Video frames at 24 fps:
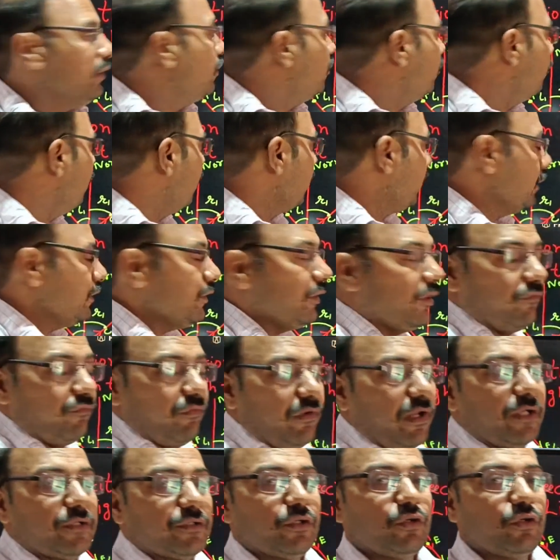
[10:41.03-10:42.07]
What is
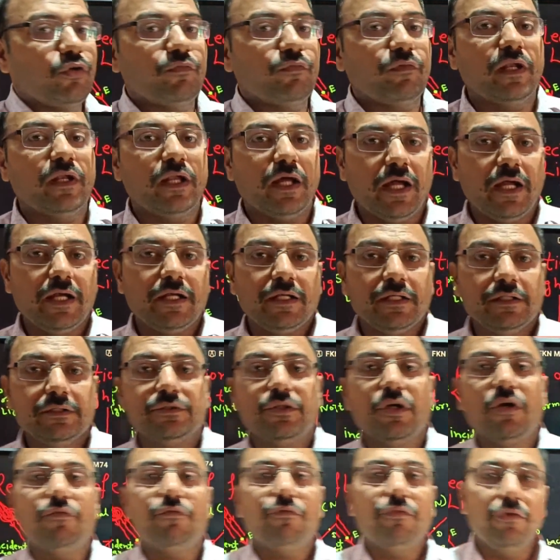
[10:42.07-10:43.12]
reflection of a light is
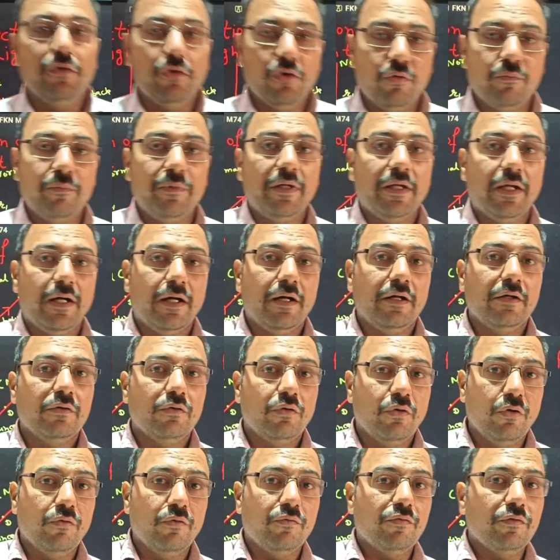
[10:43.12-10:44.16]
the phenomena
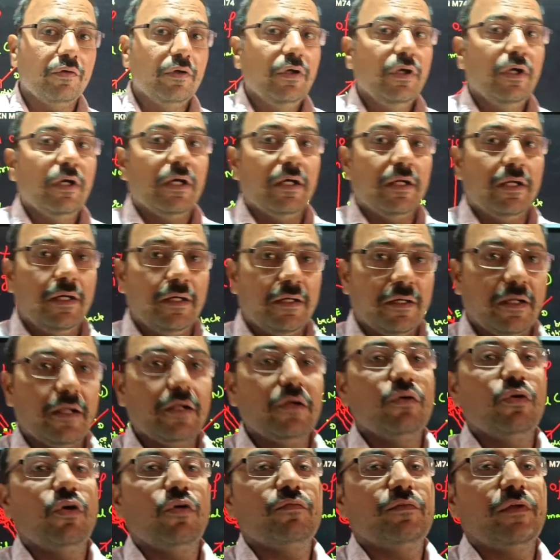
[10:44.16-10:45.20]
of
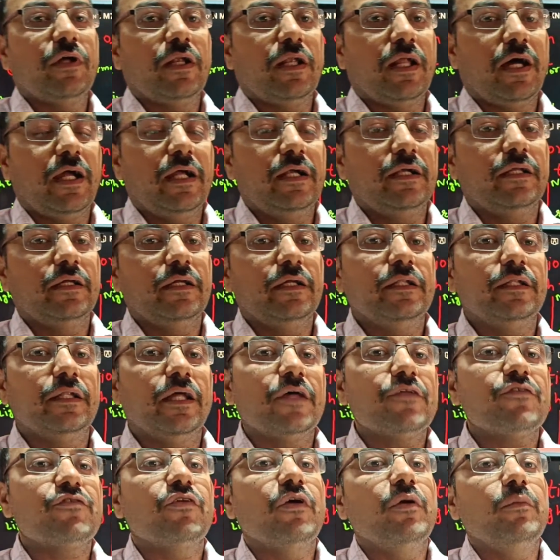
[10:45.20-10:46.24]
return of the light in the
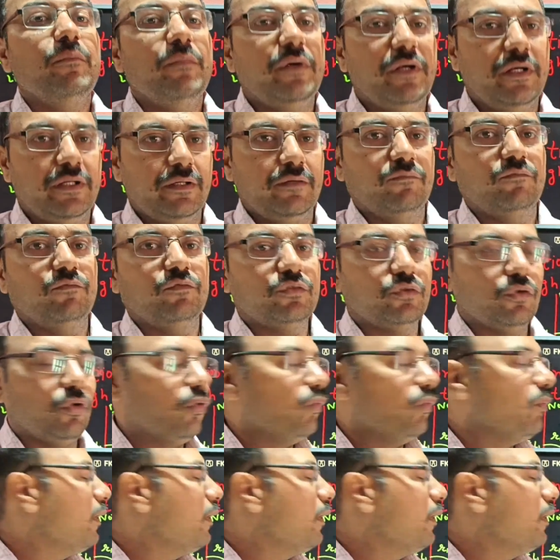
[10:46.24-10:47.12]
same medium. So